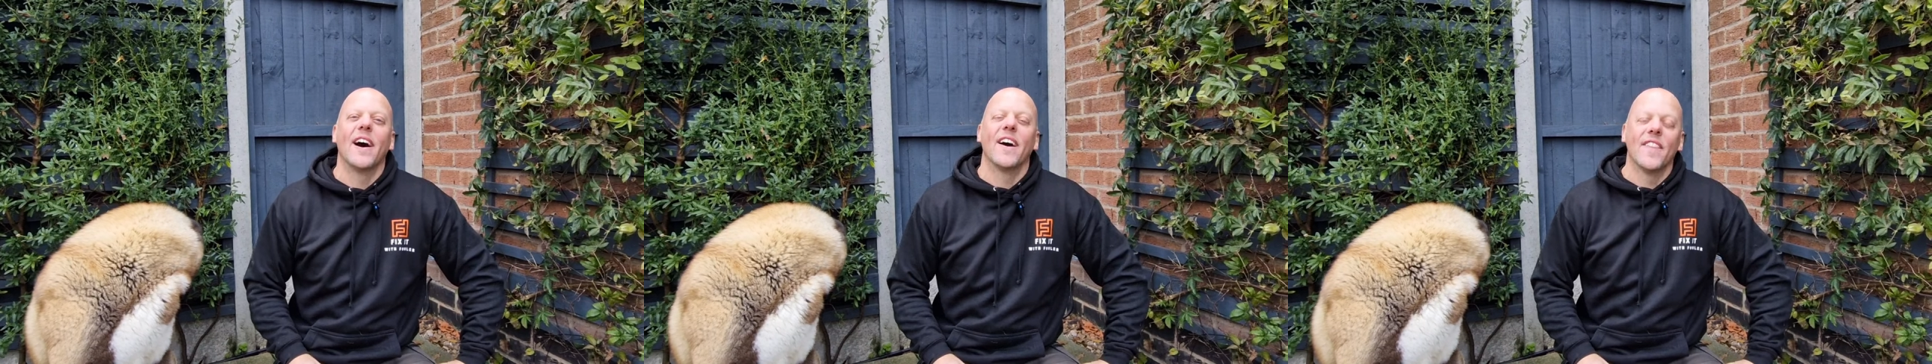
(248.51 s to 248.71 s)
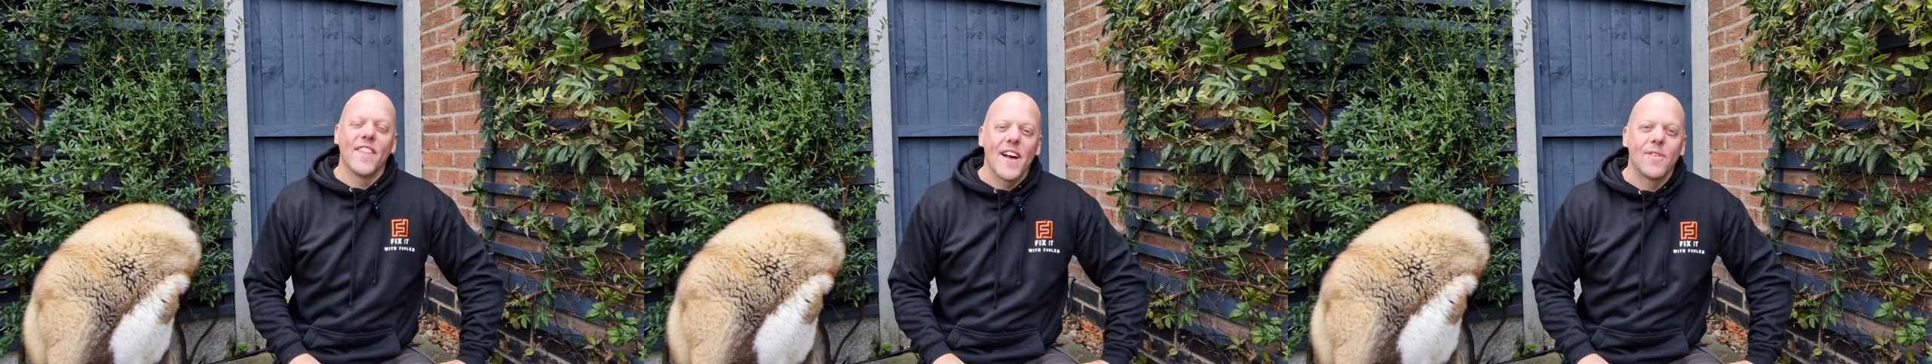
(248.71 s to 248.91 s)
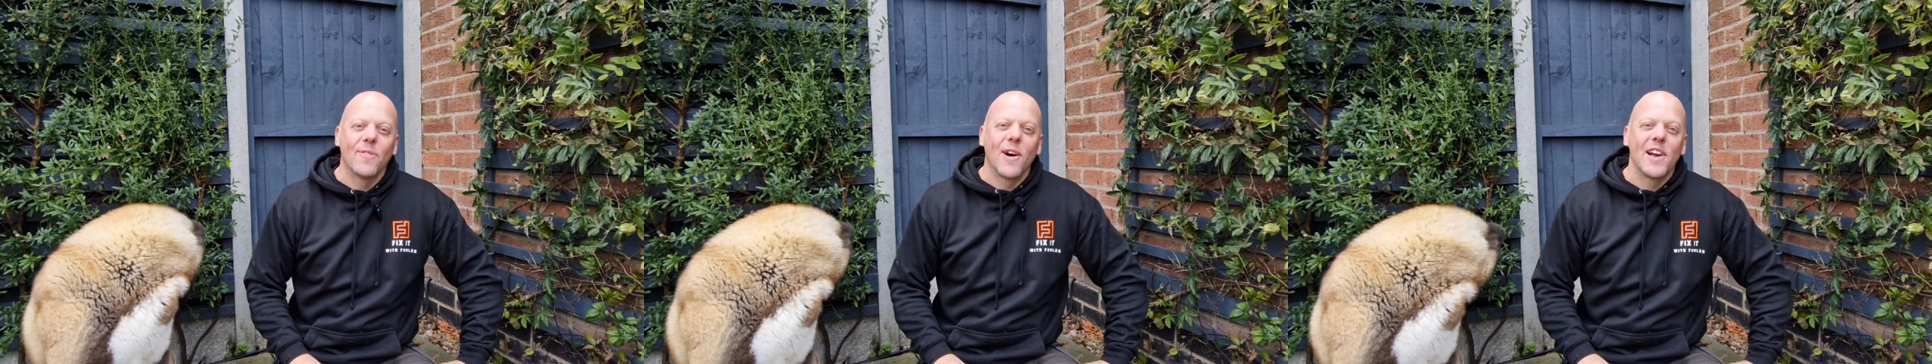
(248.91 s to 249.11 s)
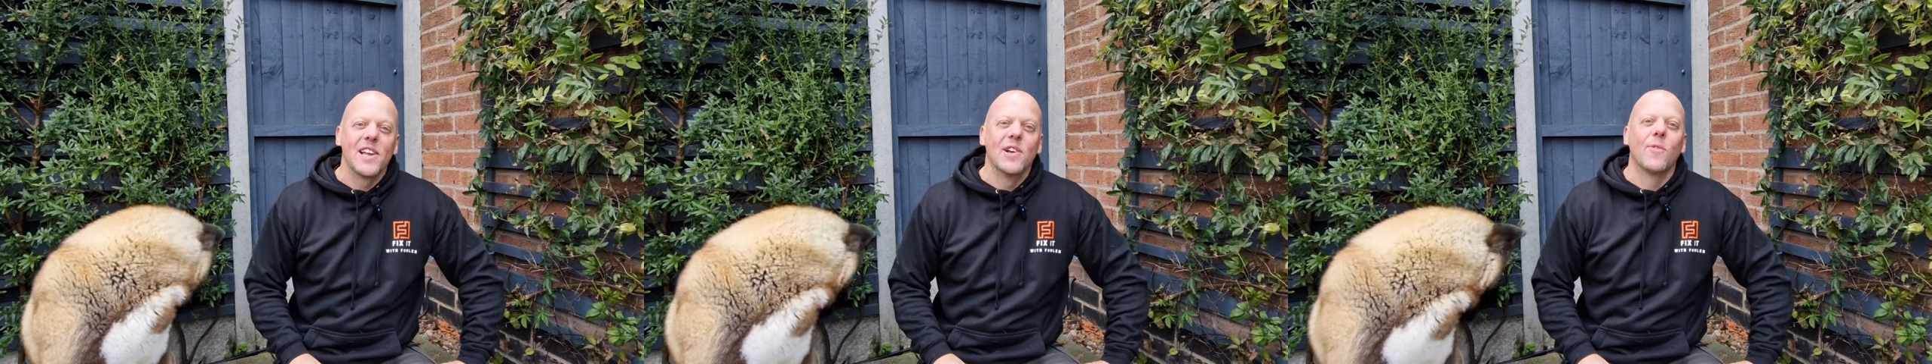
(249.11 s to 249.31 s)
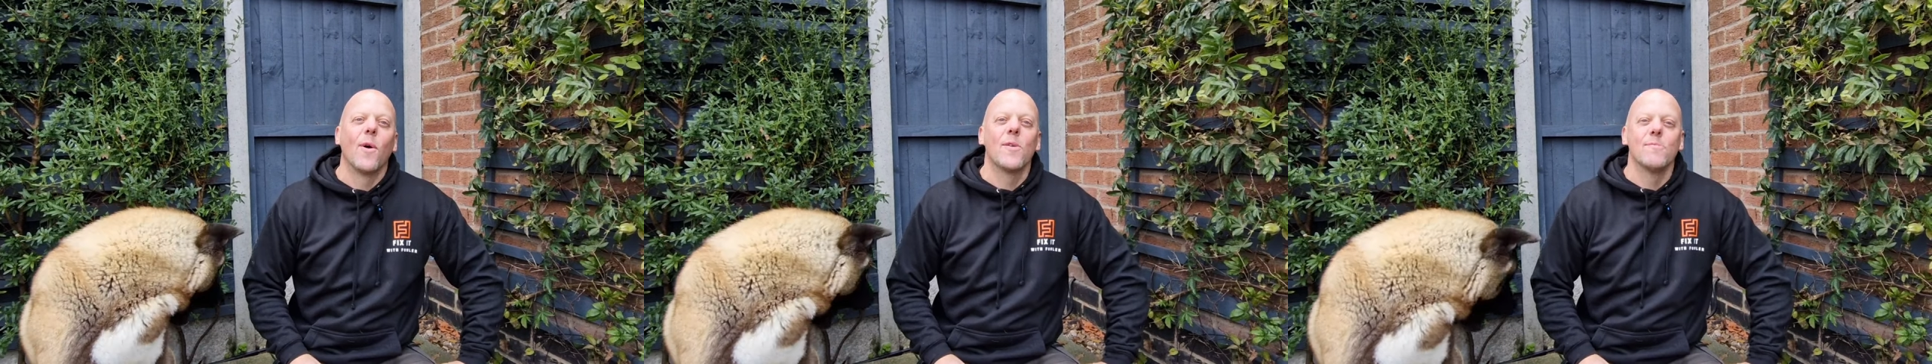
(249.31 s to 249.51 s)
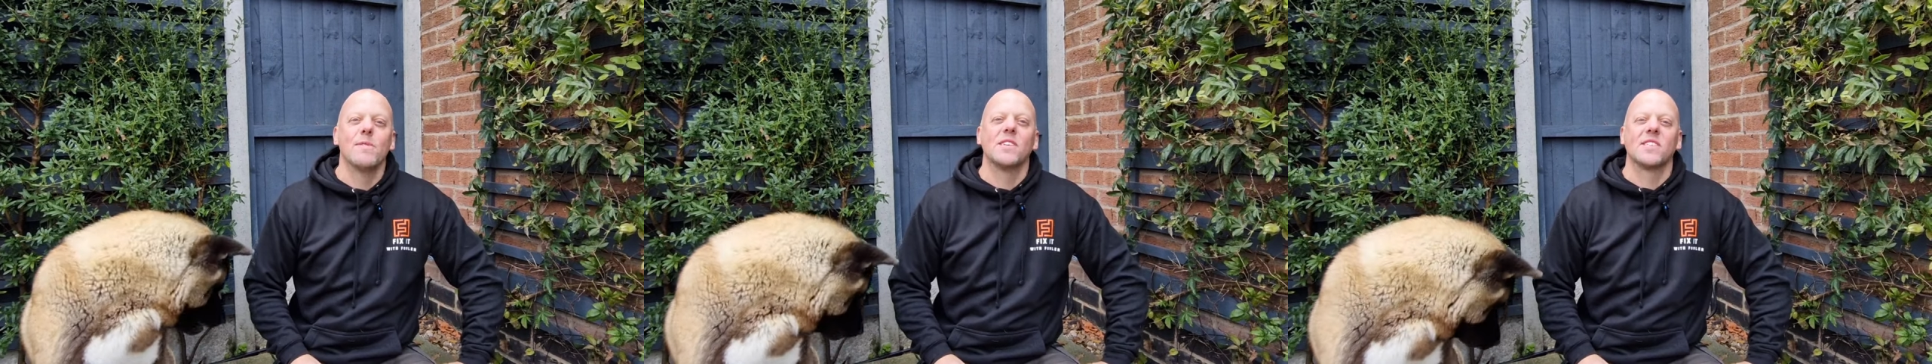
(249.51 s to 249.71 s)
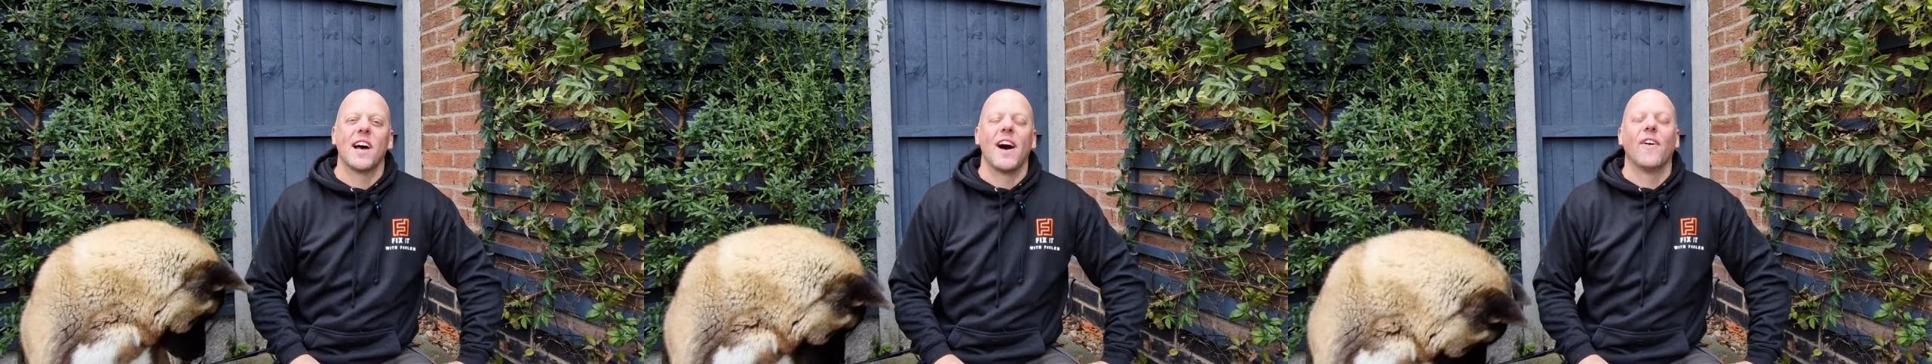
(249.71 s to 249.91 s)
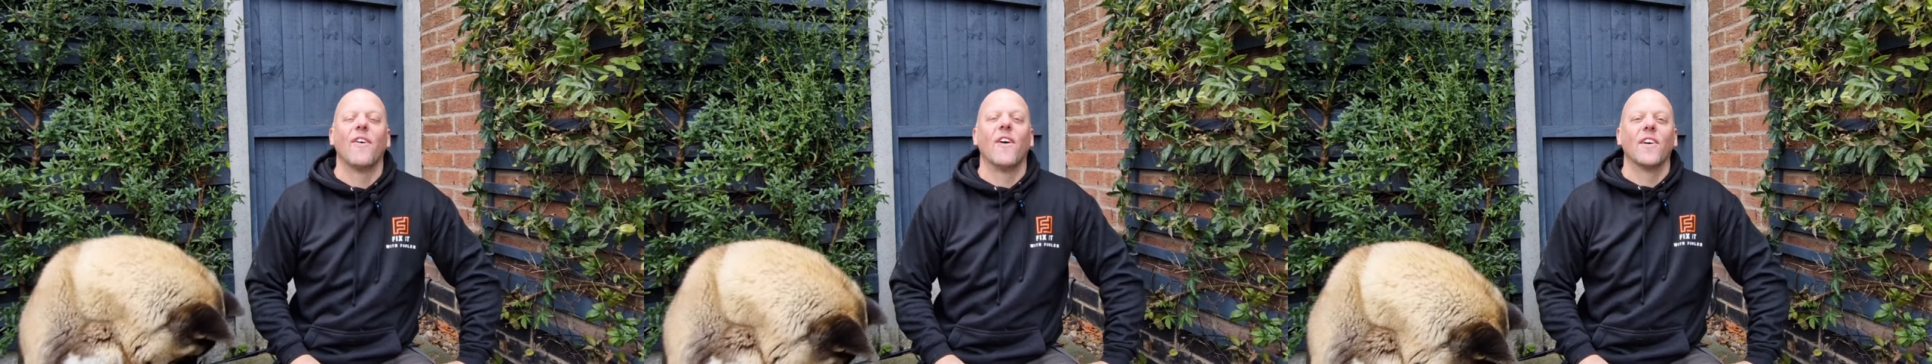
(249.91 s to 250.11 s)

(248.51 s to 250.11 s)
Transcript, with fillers: and that way you won't miss out